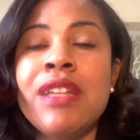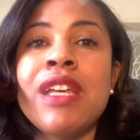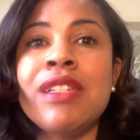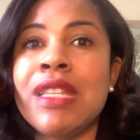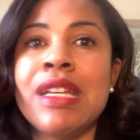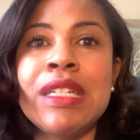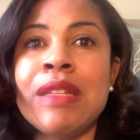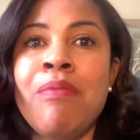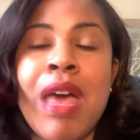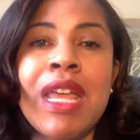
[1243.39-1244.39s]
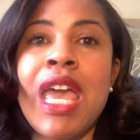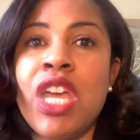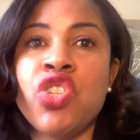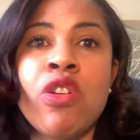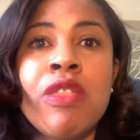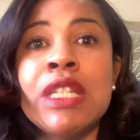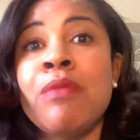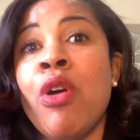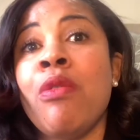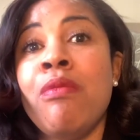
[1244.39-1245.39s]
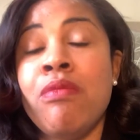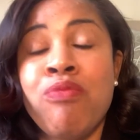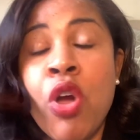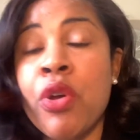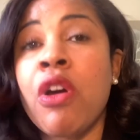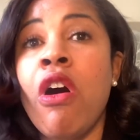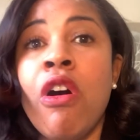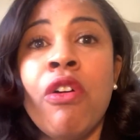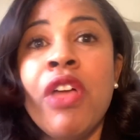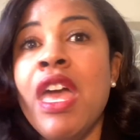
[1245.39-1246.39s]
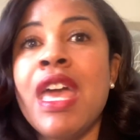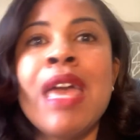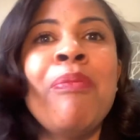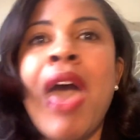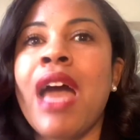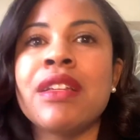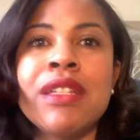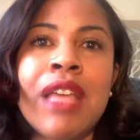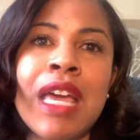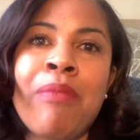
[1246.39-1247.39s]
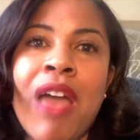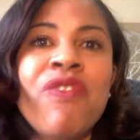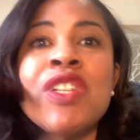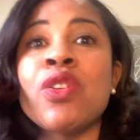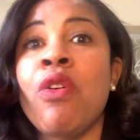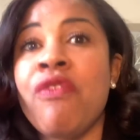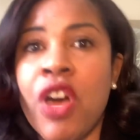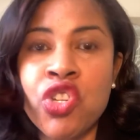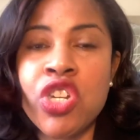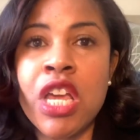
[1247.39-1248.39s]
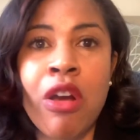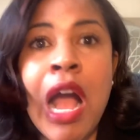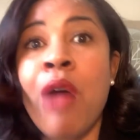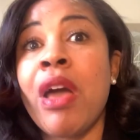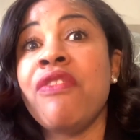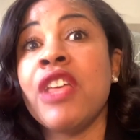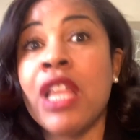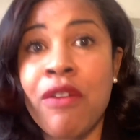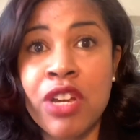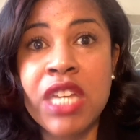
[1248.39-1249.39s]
does this medication or this mo- protocol impact like my physical functioning or how I feel every